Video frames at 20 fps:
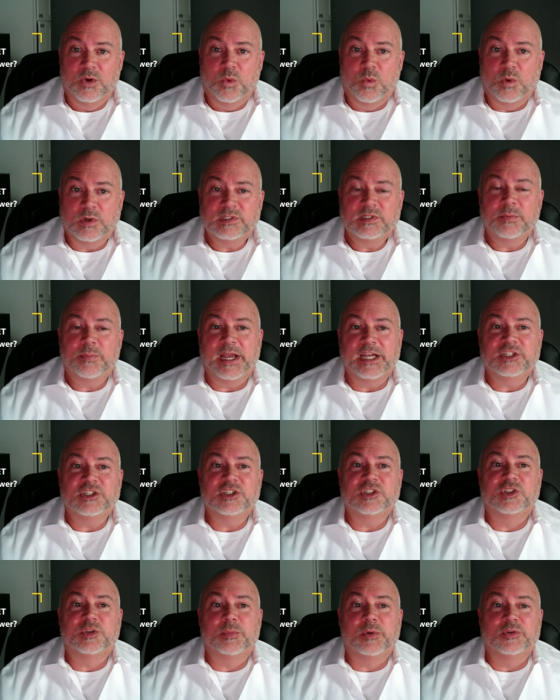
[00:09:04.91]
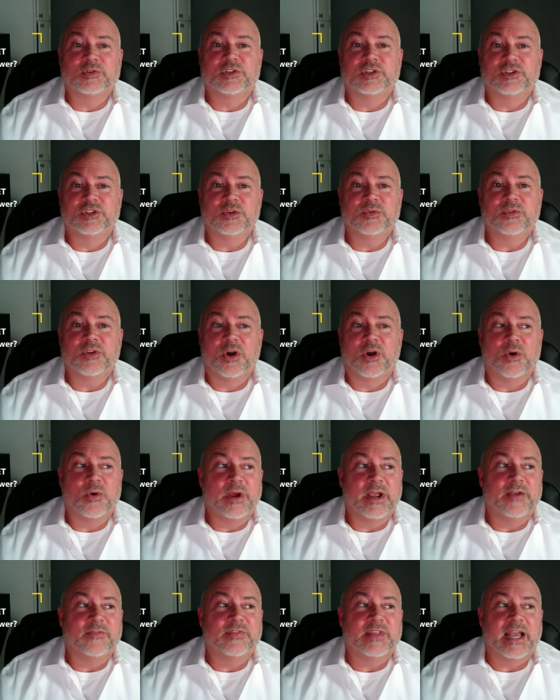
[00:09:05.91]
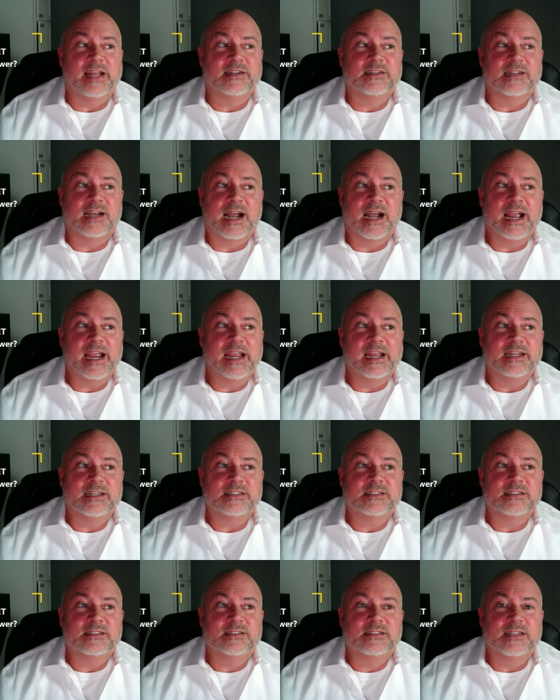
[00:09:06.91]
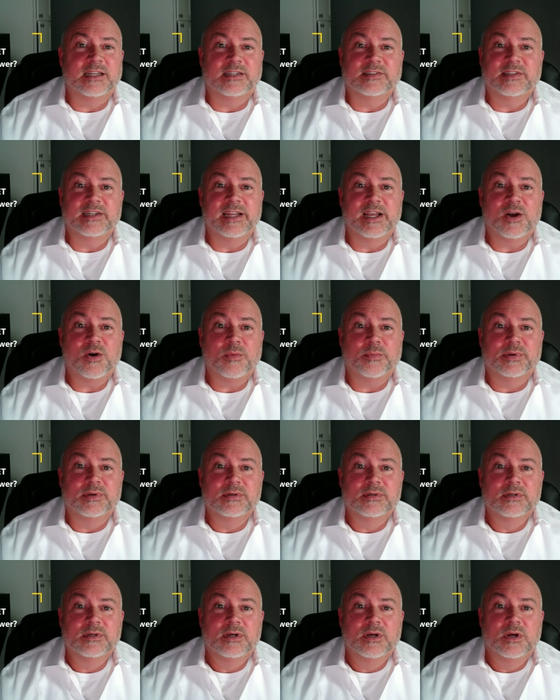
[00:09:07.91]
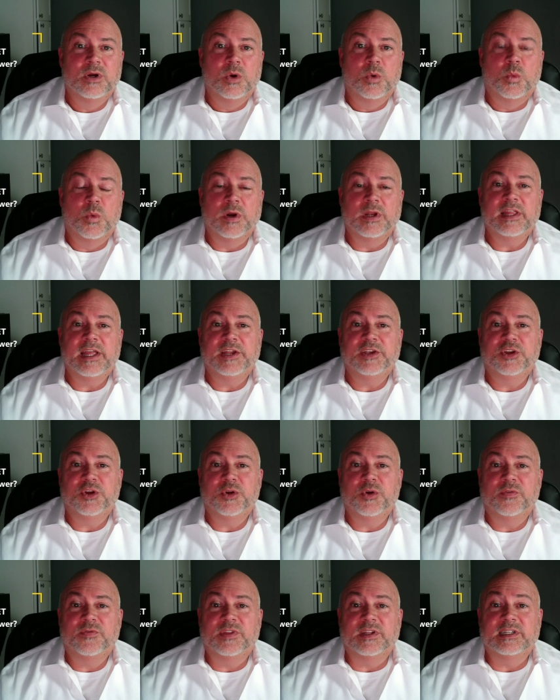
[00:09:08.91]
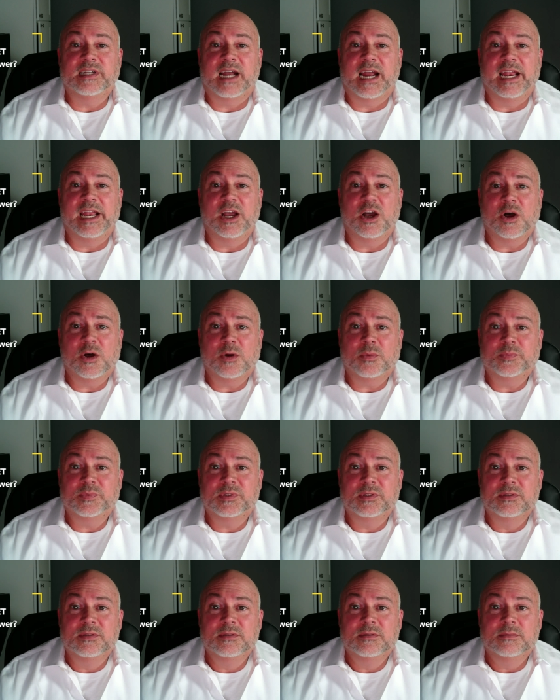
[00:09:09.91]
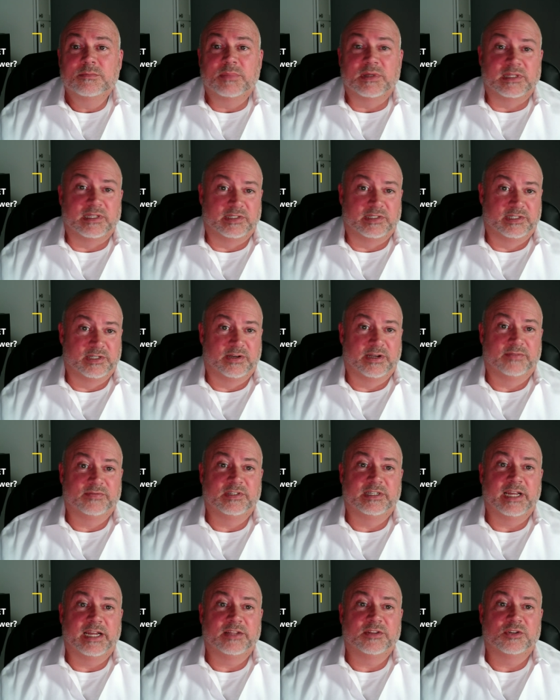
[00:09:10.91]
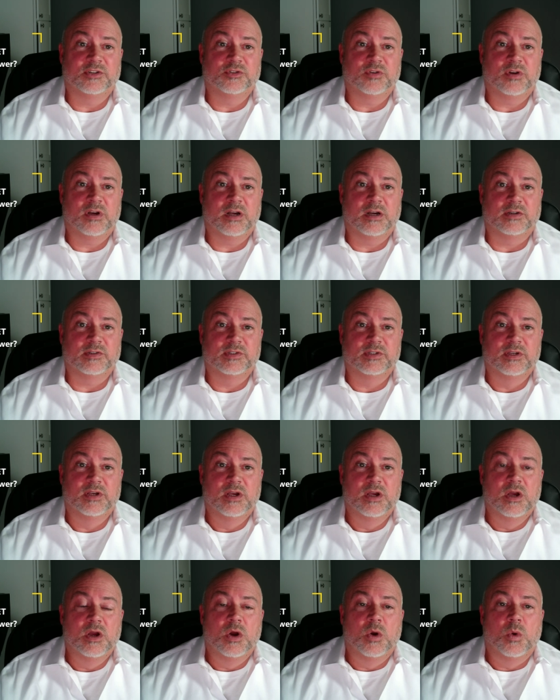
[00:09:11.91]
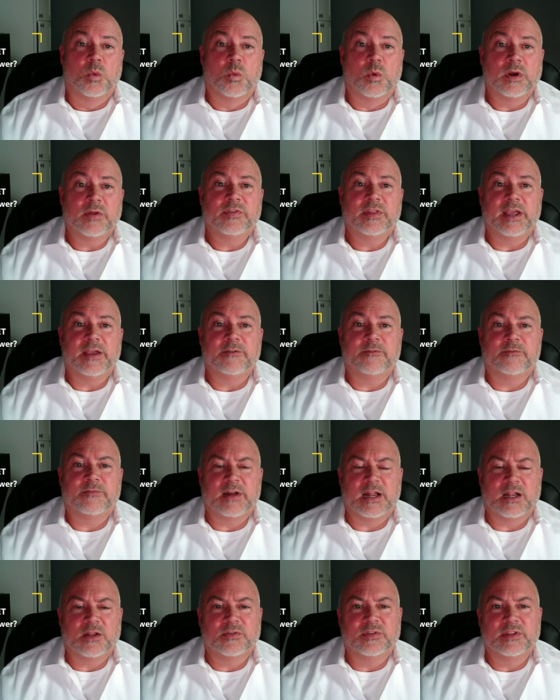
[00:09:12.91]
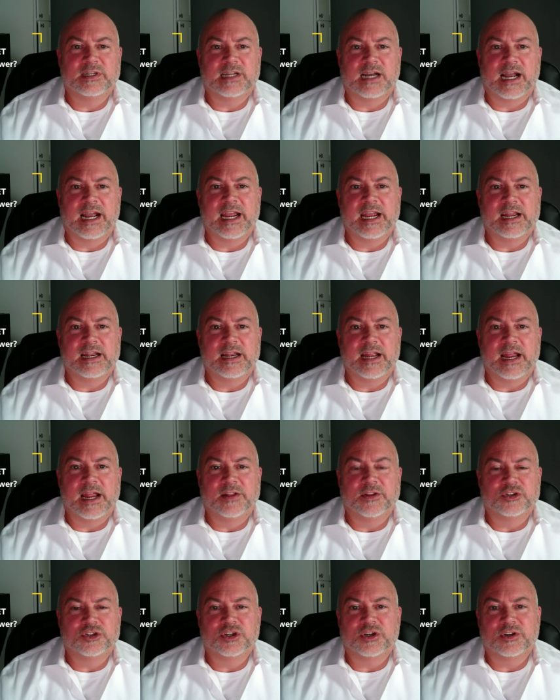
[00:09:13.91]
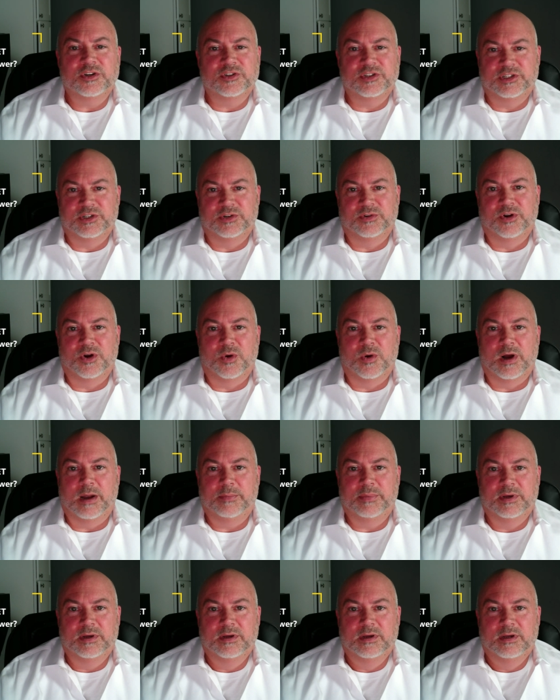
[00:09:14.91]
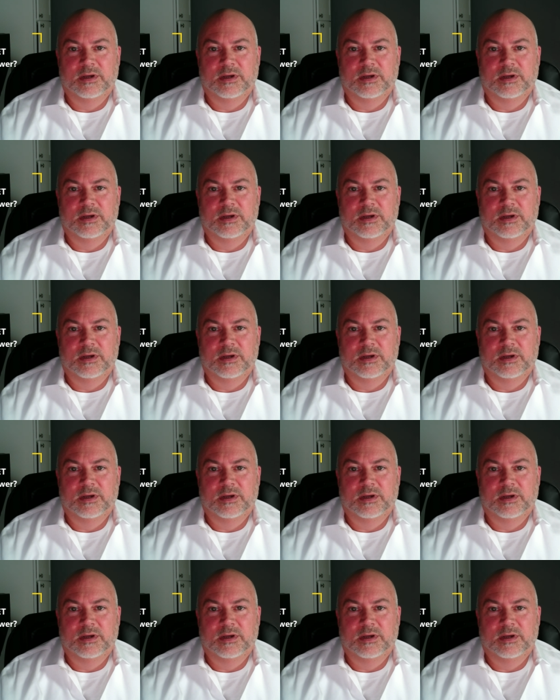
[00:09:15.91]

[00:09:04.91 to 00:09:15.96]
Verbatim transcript: What's the patient supposed to do, though, if that diet doesn't help? What do they do if the diet helps, but they still have to take their drugs? What if they follow the diet and their sugars still go up?